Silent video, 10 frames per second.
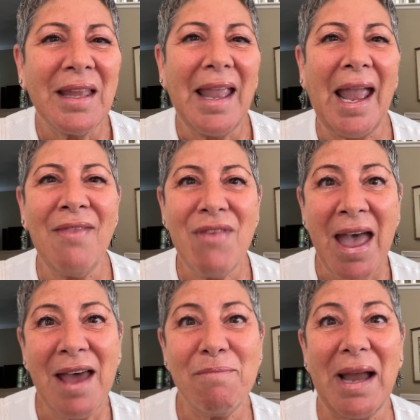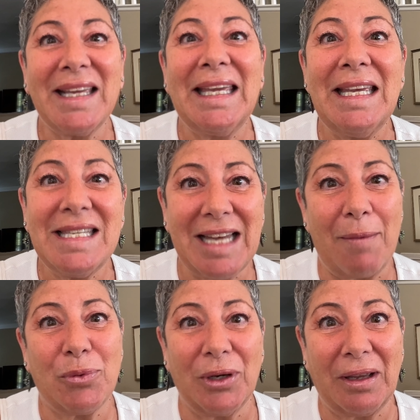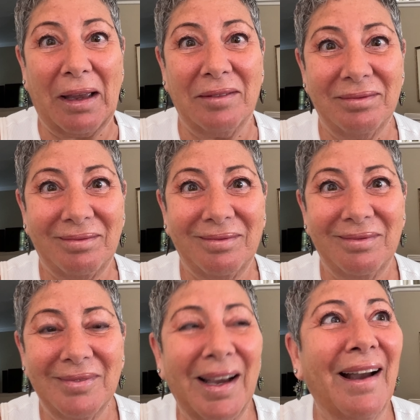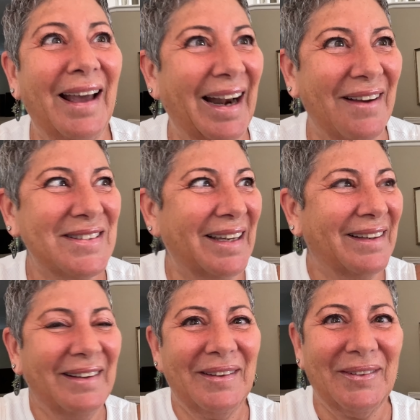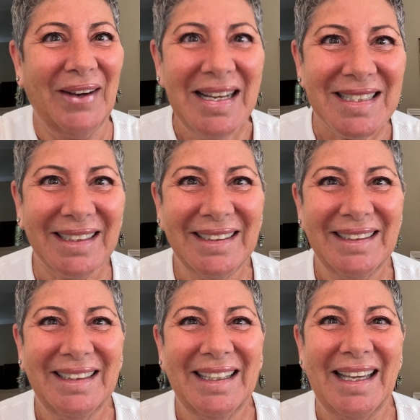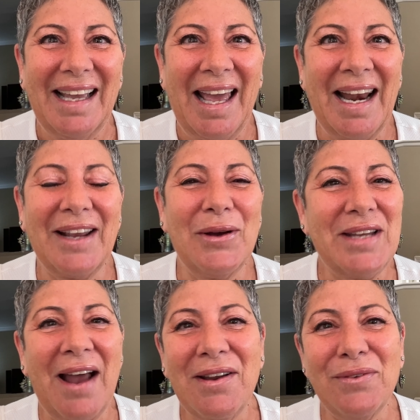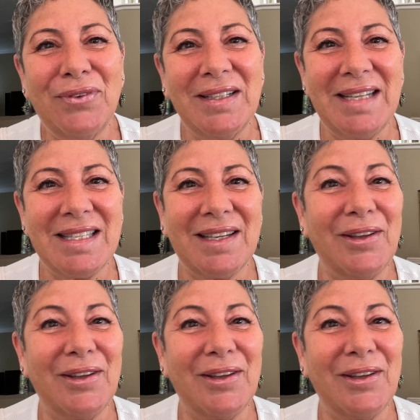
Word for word: And then my key stopped working. And I was like, what? And I go down to the front desk of the